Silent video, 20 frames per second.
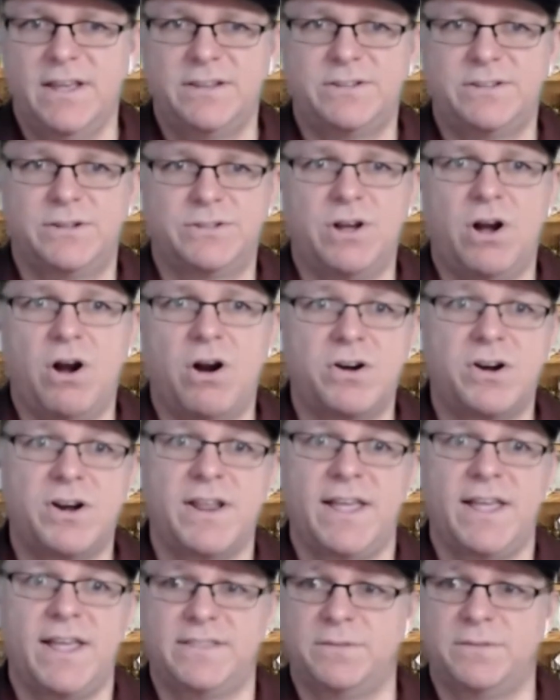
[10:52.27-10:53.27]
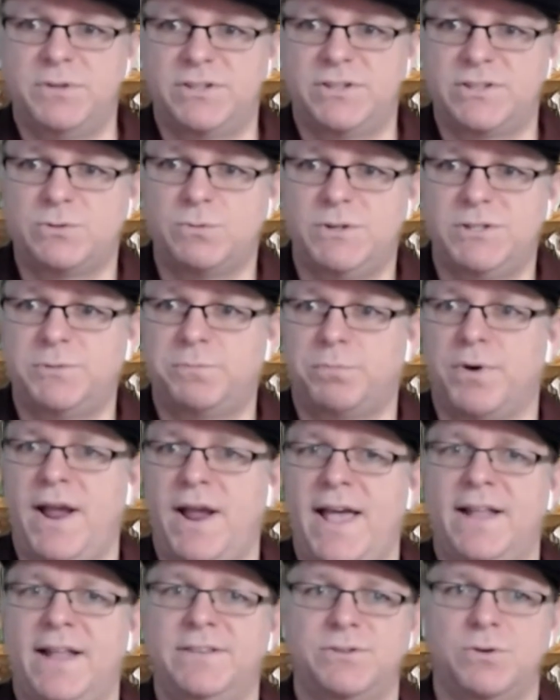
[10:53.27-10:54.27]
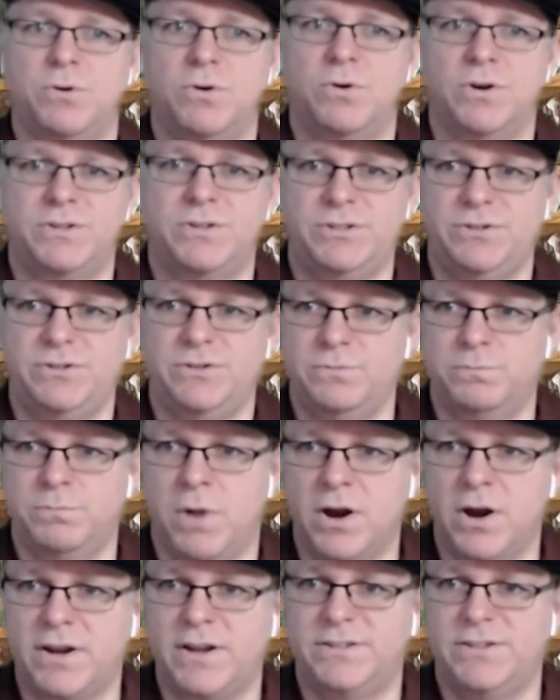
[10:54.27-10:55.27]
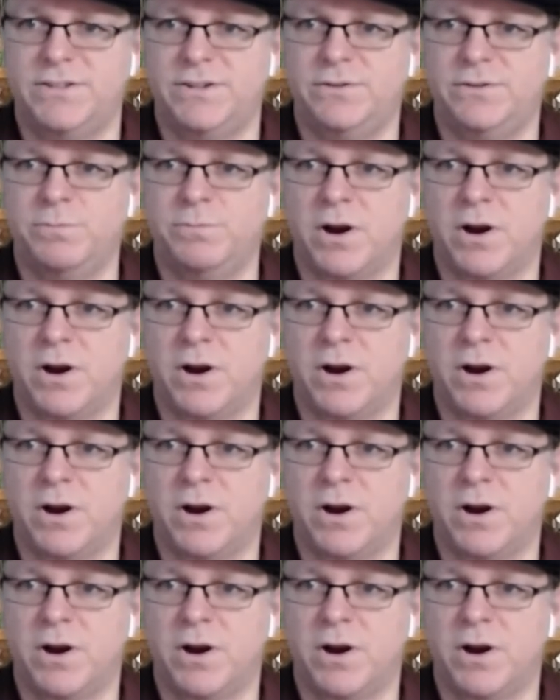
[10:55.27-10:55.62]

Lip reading: So it's harder to get them to switch brands or to market to.